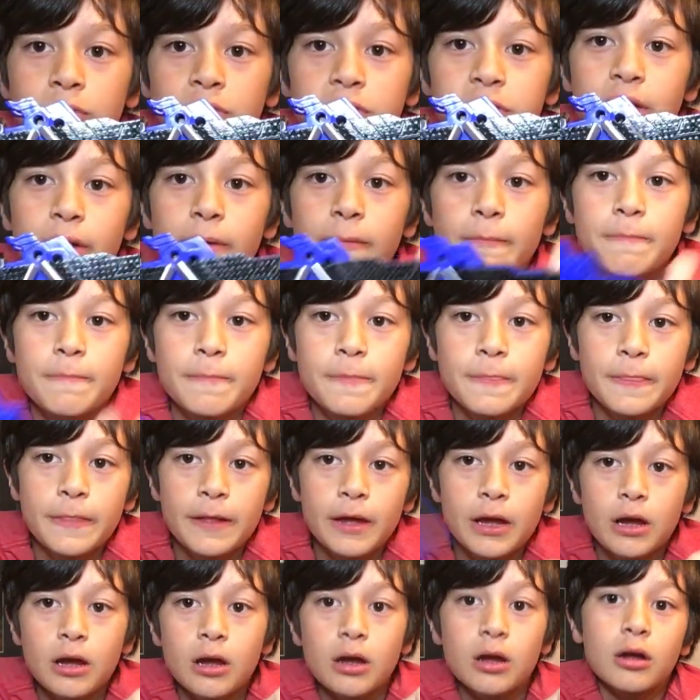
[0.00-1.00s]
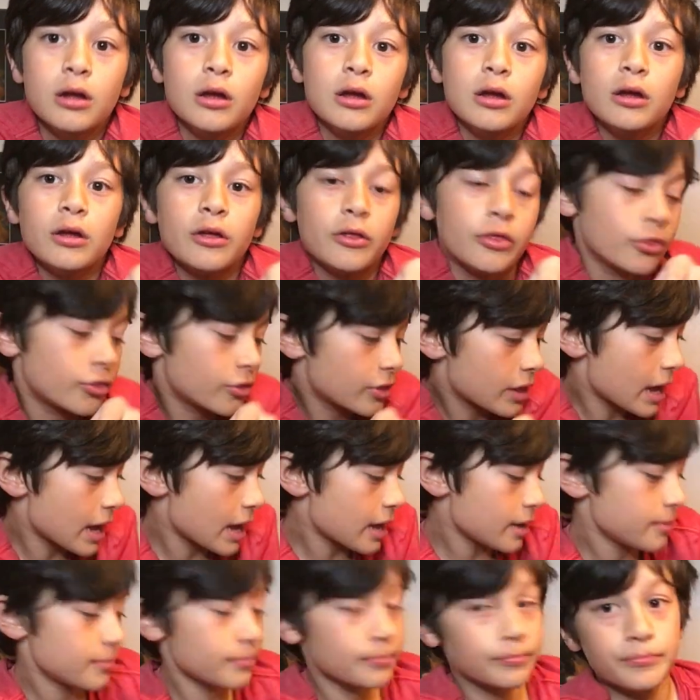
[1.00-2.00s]
See?
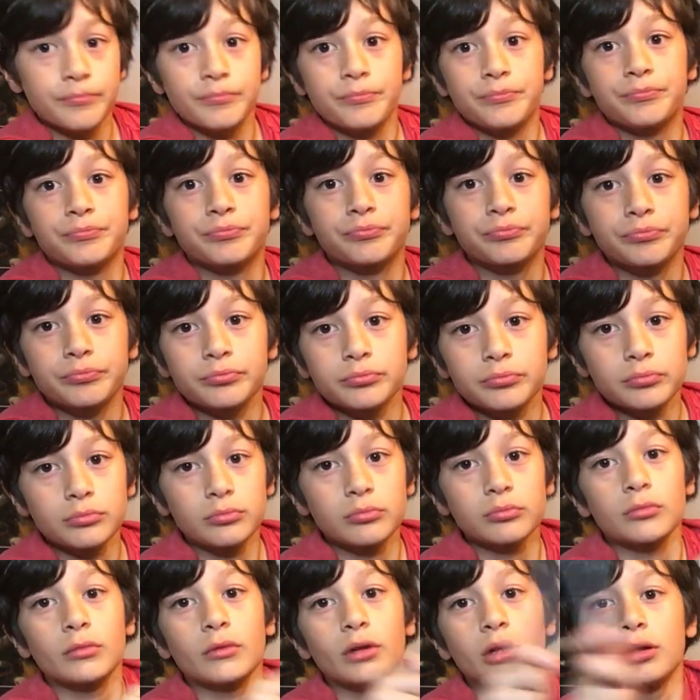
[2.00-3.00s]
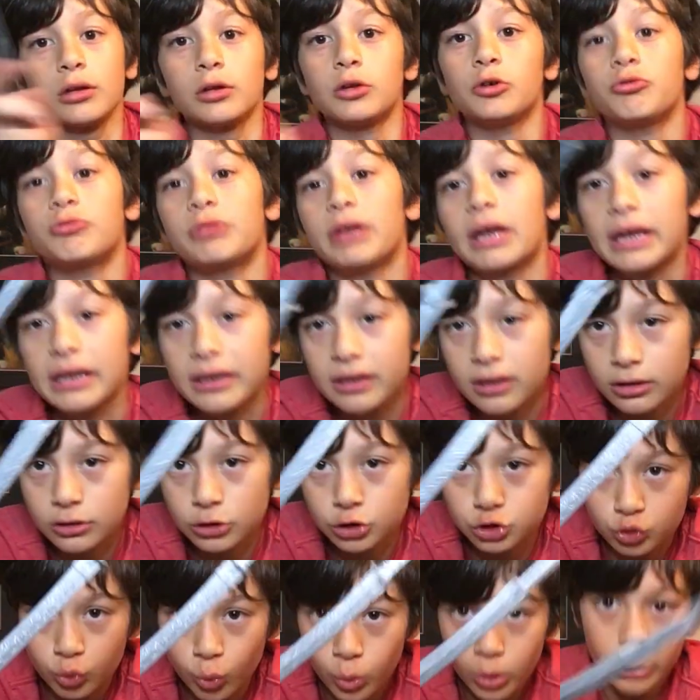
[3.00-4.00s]
Then you take the
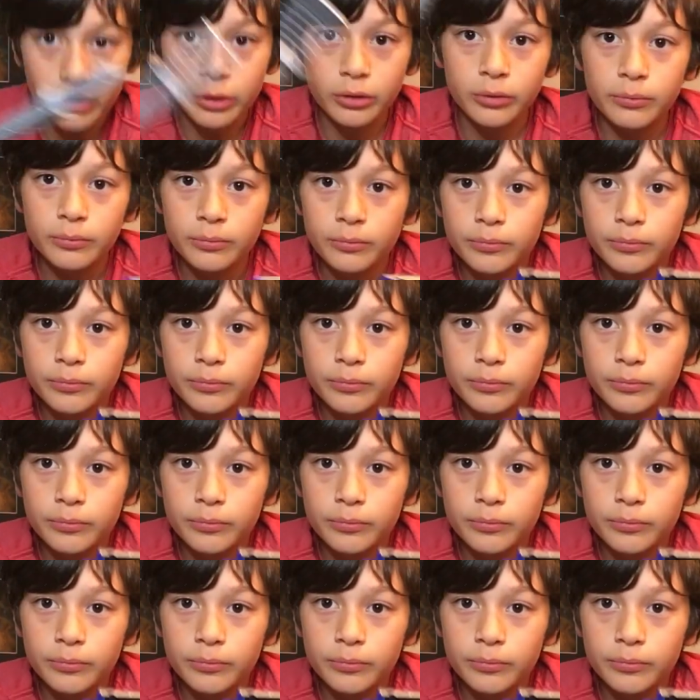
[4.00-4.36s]
sword,